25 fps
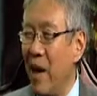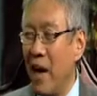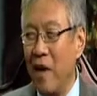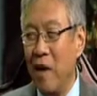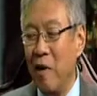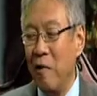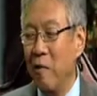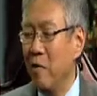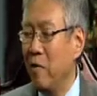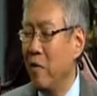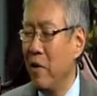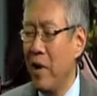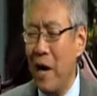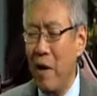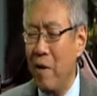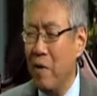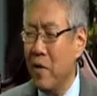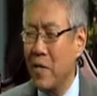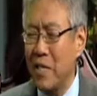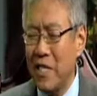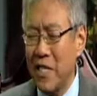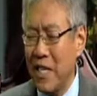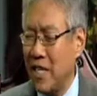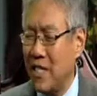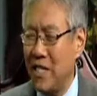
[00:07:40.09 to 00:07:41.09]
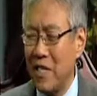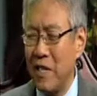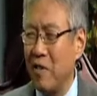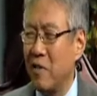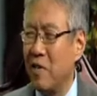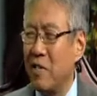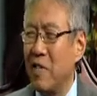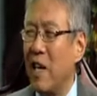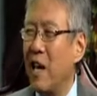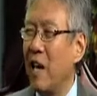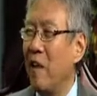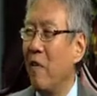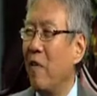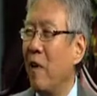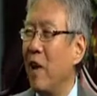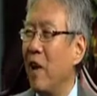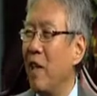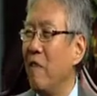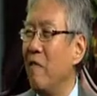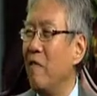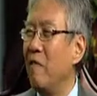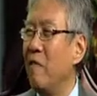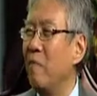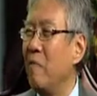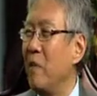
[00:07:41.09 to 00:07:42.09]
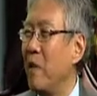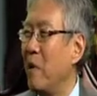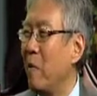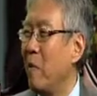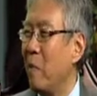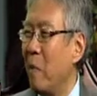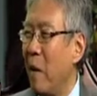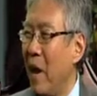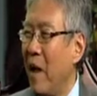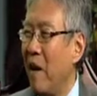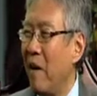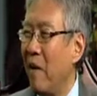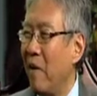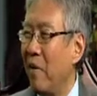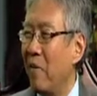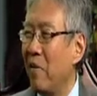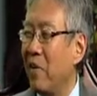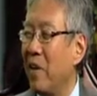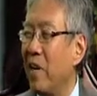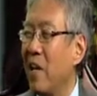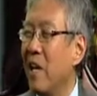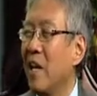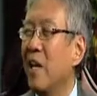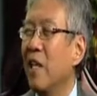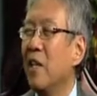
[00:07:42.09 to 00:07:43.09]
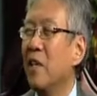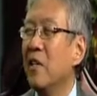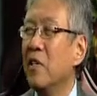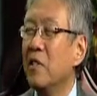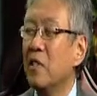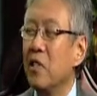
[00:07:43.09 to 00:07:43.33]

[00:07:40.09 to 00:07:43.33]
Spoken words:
Who knows 6 years if I'll even be around.